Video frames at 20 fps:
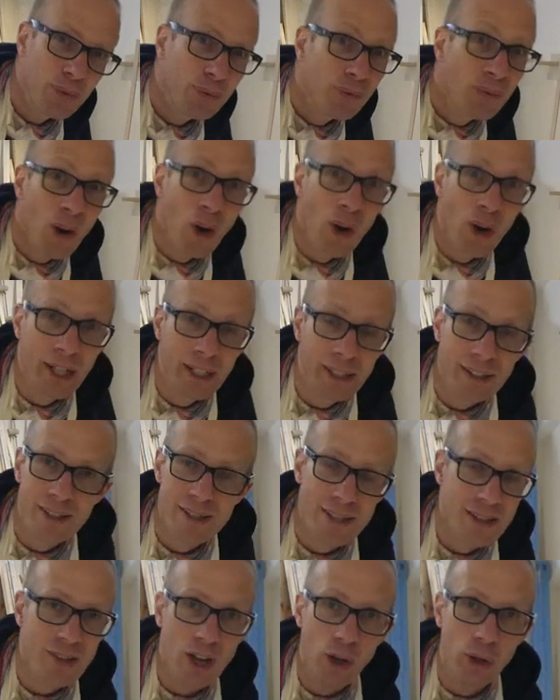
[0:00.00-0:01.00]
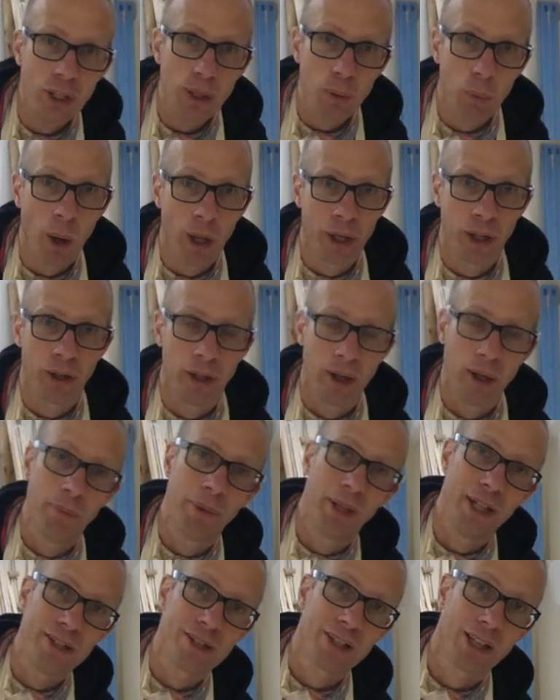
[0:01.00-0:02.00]
fine because there's only one of them
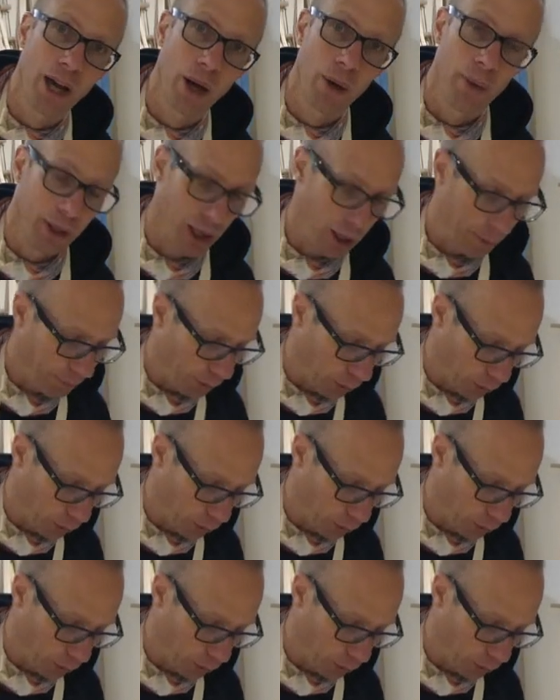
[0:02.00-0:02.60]
and it's going up